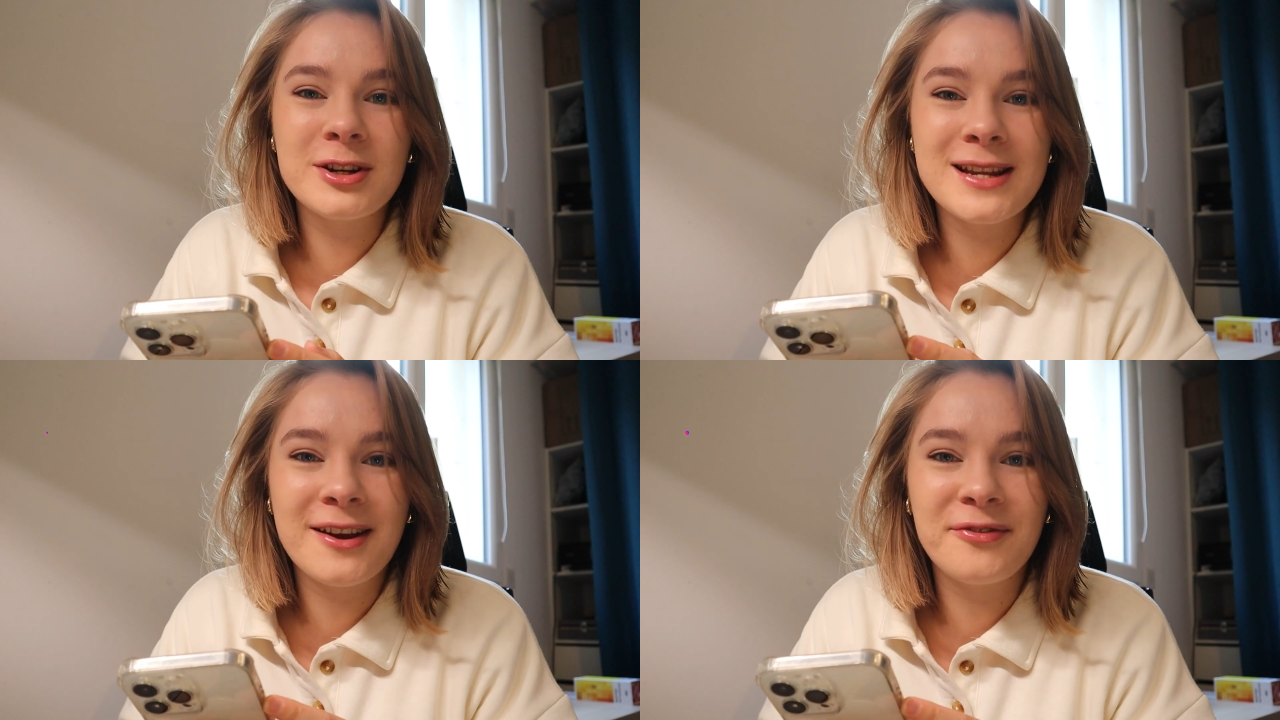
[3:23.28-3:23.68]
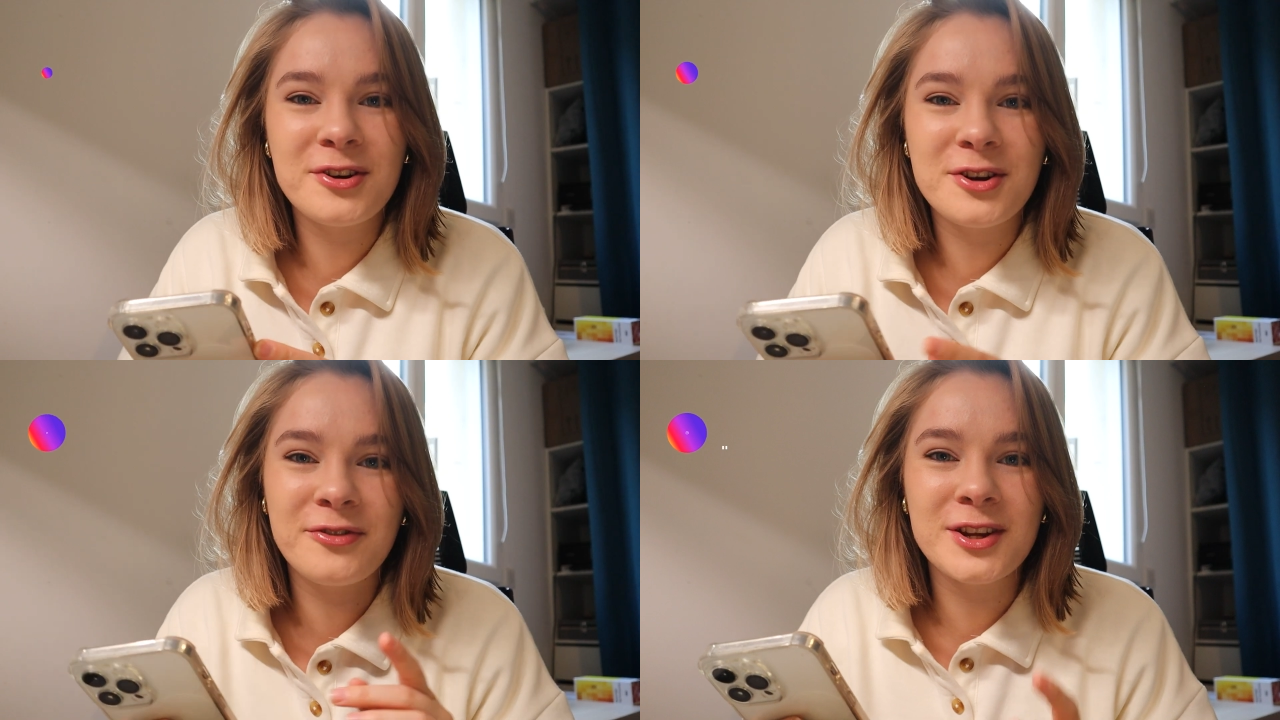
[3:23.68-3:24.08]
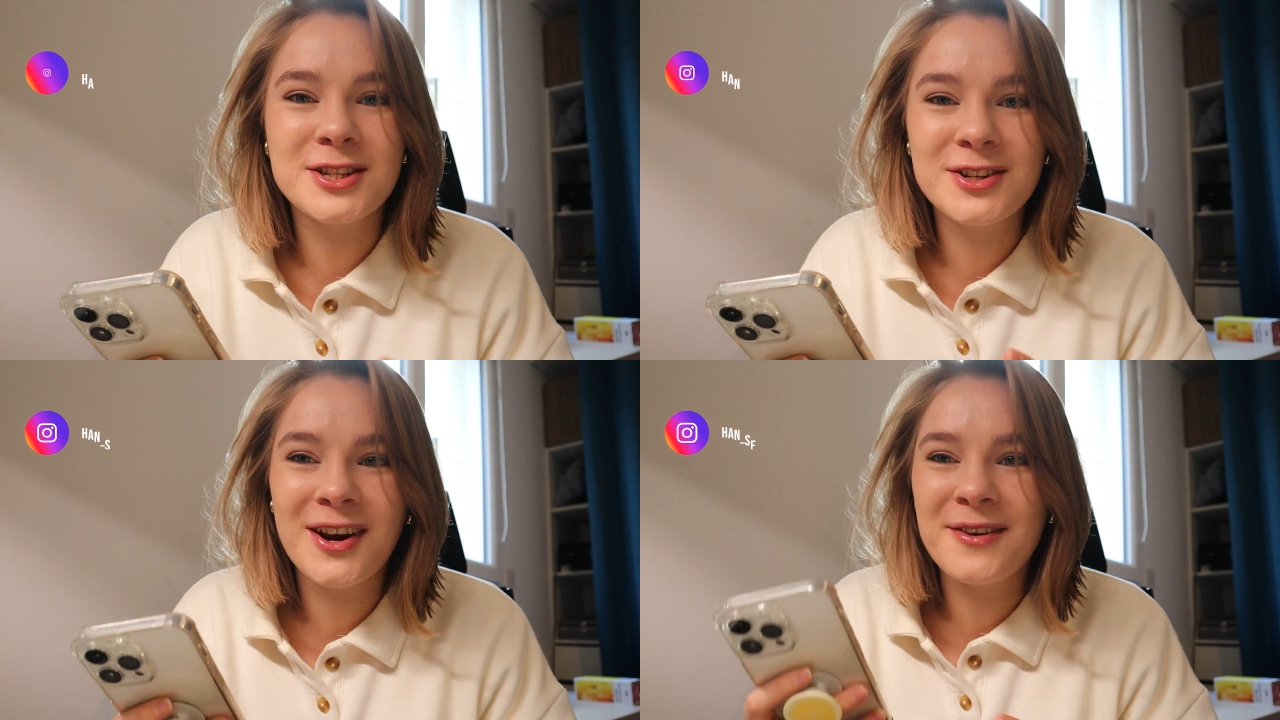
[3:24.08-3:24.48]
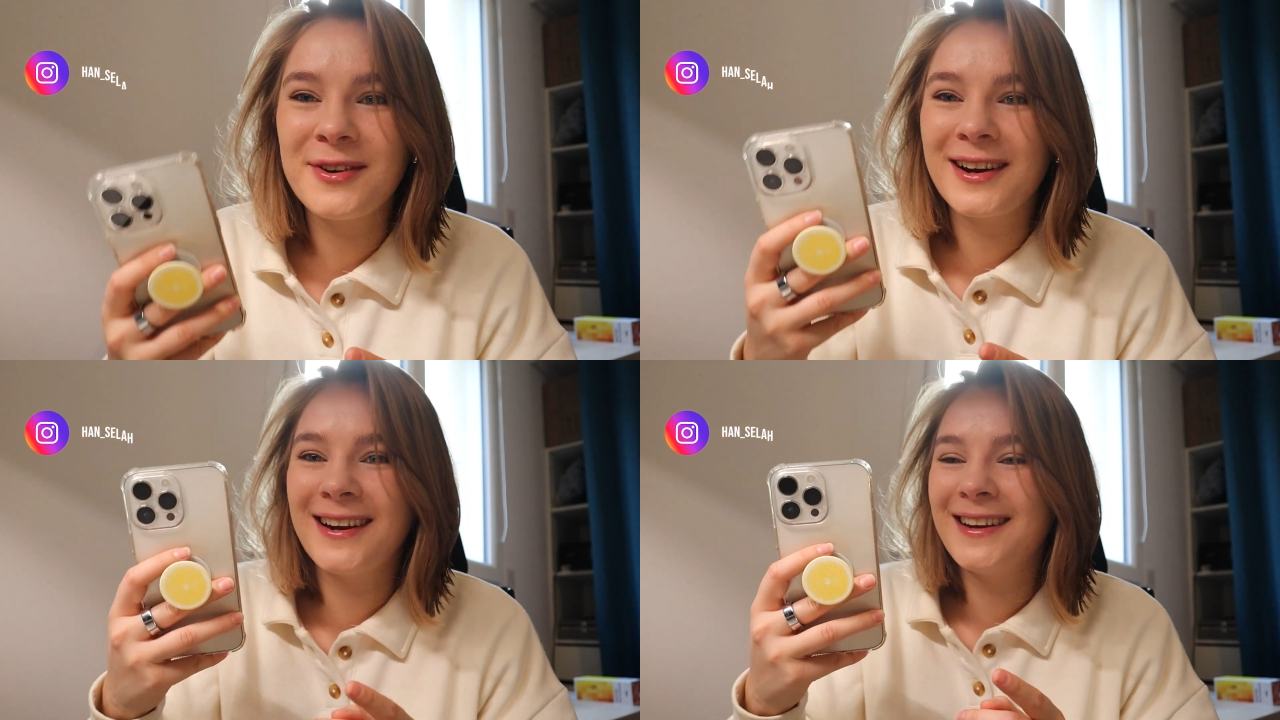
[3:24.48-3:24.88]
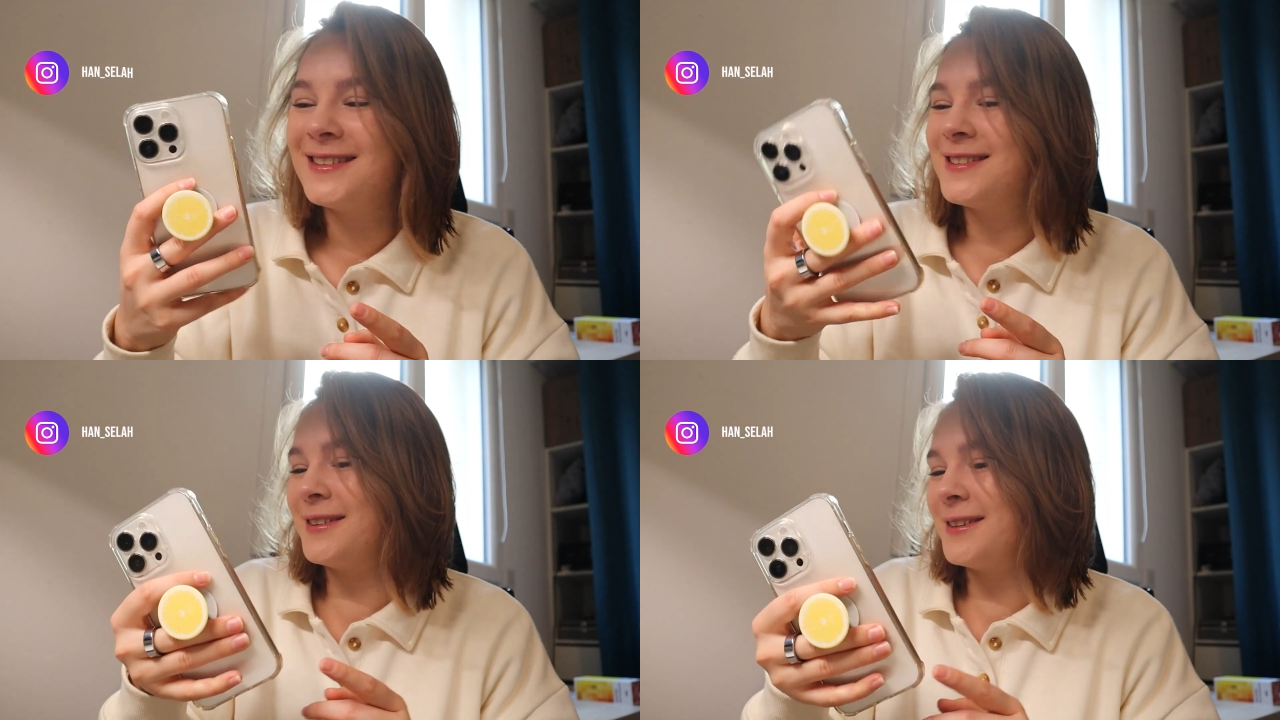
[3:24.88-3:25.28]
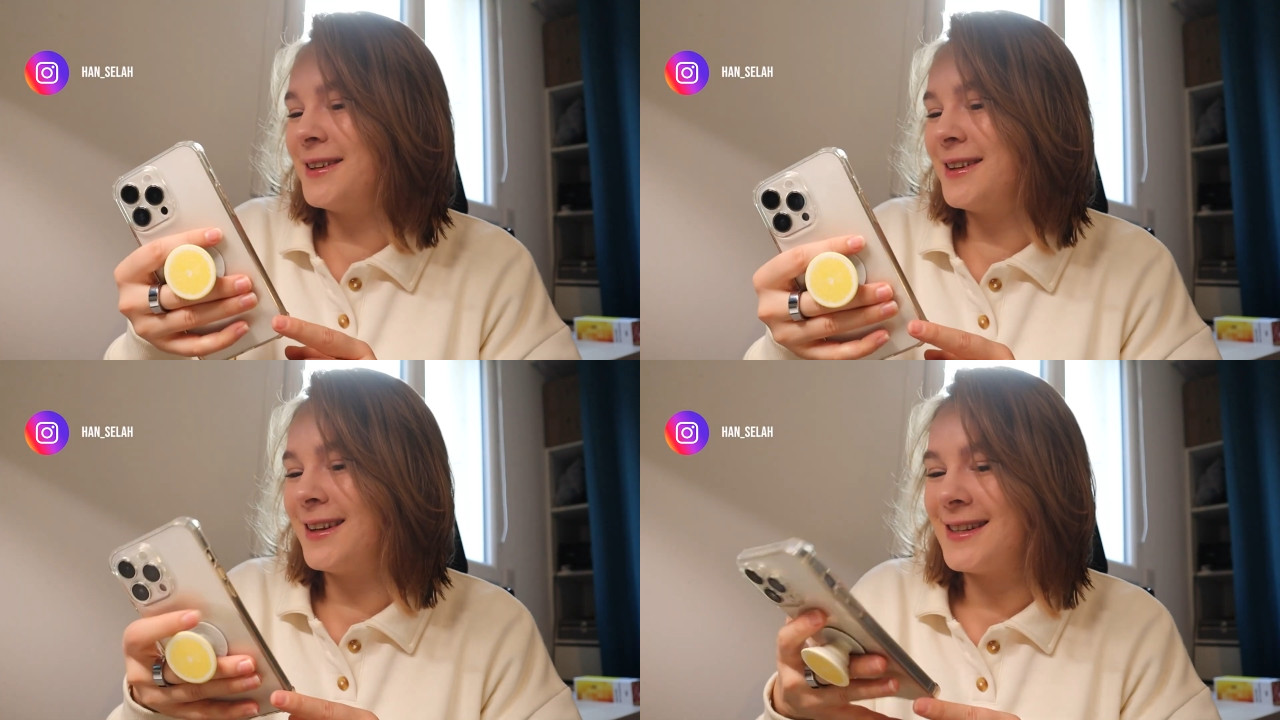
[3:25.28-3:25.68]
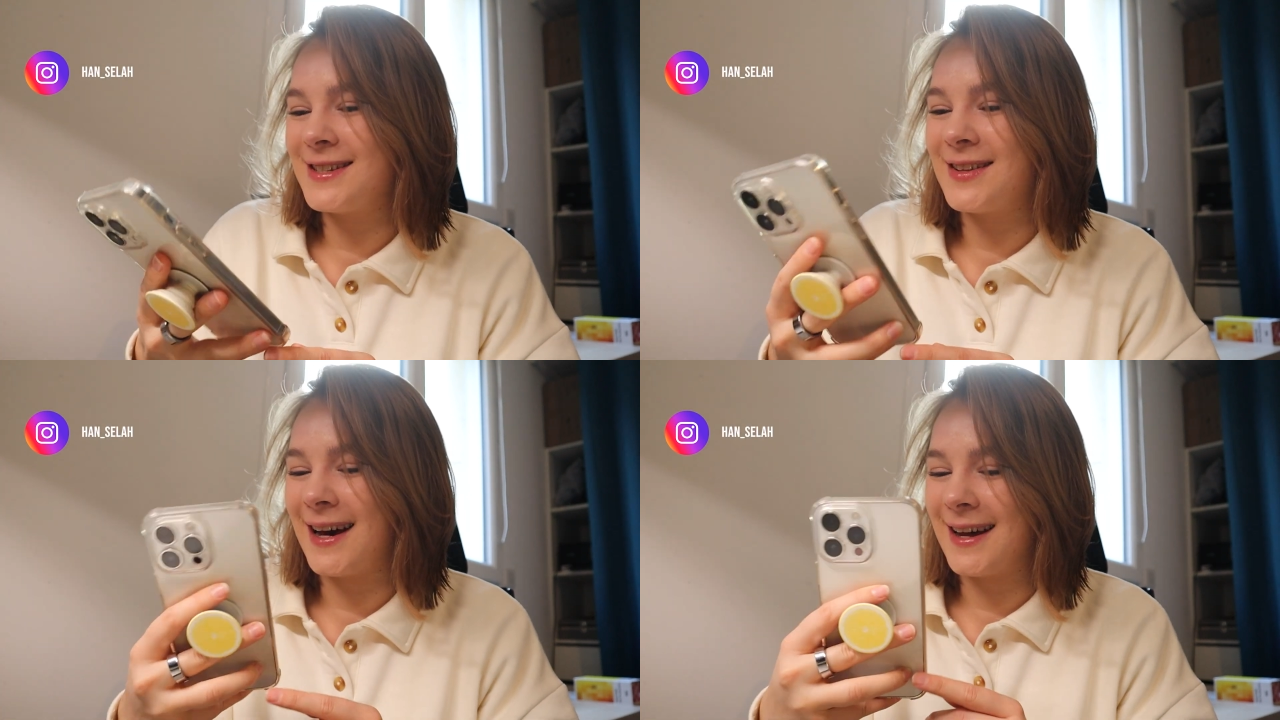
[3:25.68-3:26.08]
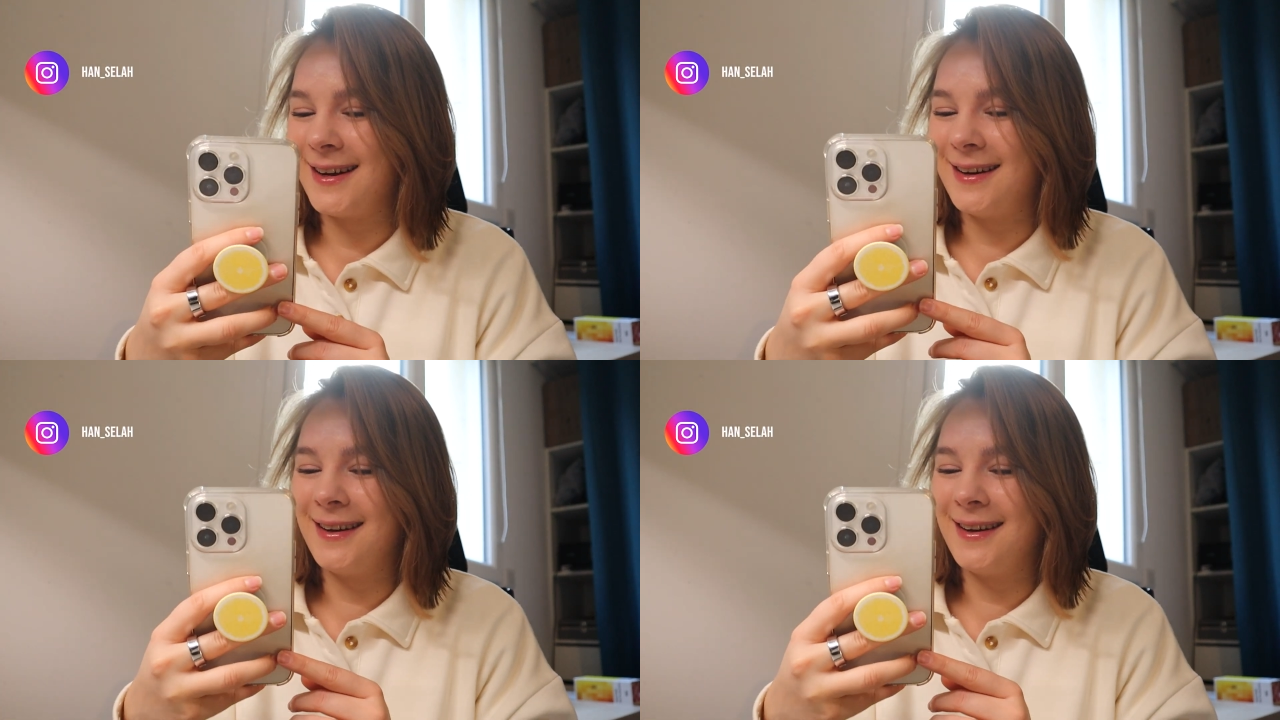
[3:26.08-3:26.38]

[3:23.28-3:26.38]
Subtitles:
going to take a photo for Instagram quickly, so let's do that.